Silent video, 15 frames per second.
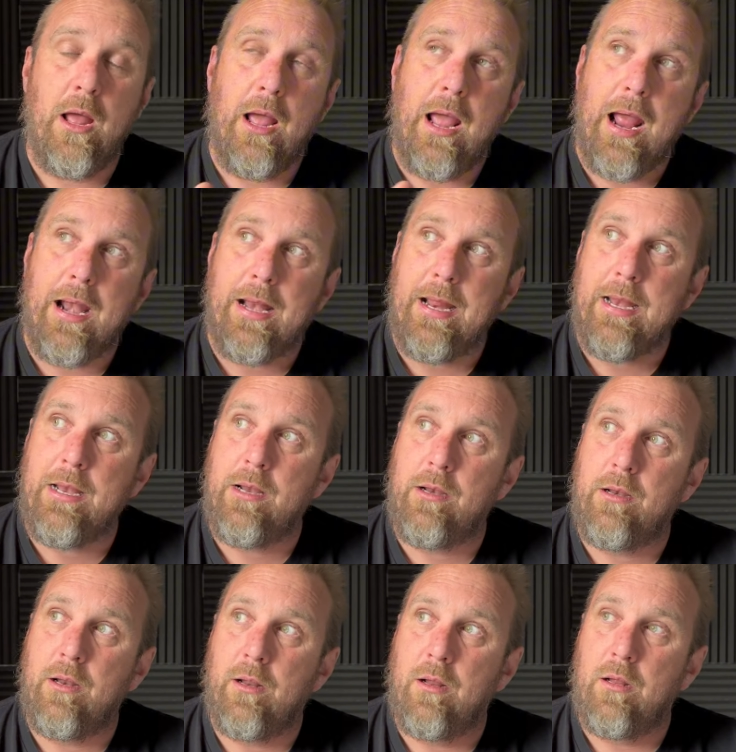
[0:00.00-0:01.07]
And
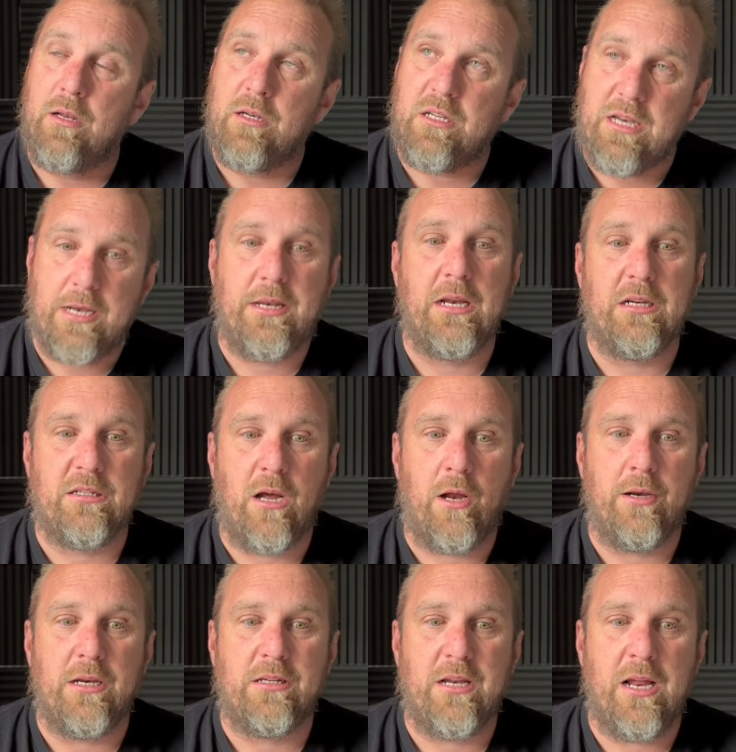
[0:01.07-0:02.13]
in Setting
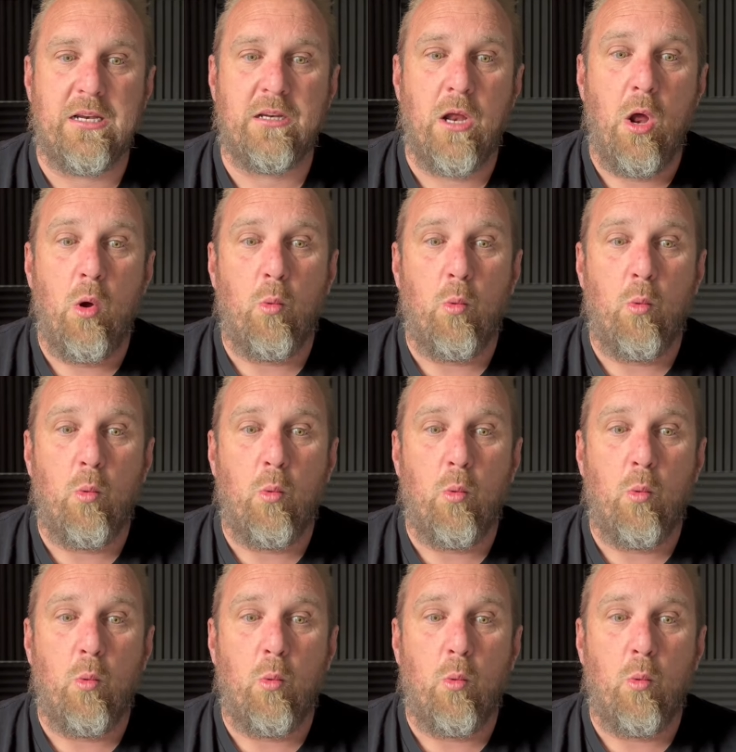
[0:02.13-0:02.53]
Sun, it says,